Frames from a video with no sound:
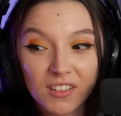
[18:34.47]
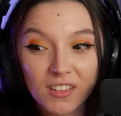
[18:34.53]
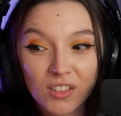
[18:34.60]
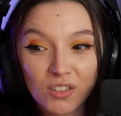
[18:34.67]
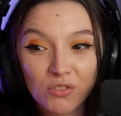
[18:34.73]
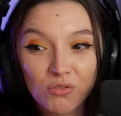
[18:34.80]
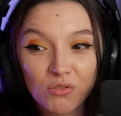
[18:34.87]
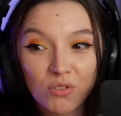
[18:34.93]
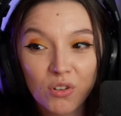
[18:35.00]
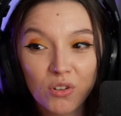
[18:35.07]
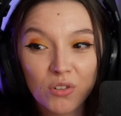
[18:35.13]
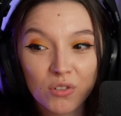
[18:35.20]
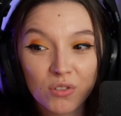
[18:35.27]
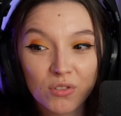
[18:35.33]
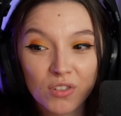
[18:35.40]
The true
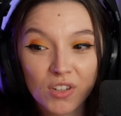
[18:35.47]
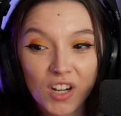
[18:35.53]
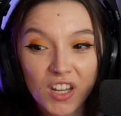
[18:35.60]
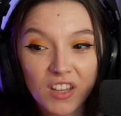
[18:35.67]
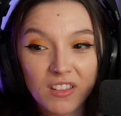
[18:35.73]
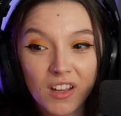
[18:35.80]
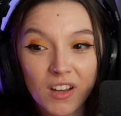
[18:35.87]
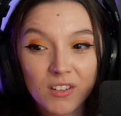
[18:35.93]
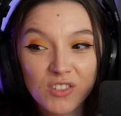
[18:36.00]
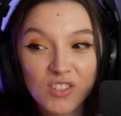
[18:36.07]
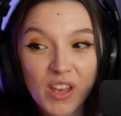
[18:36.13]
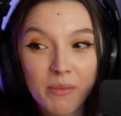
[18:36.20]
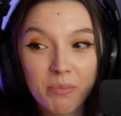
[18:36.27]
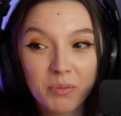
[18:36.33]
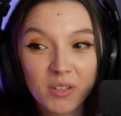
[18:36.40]
horror right now it's
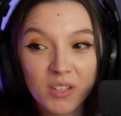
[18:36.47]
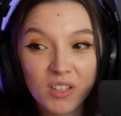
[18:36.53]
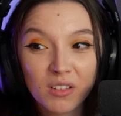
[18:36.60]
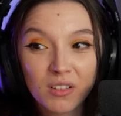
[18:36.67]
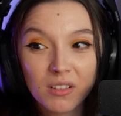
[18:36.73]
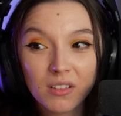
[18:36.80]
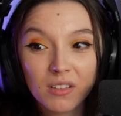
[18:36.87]
happening.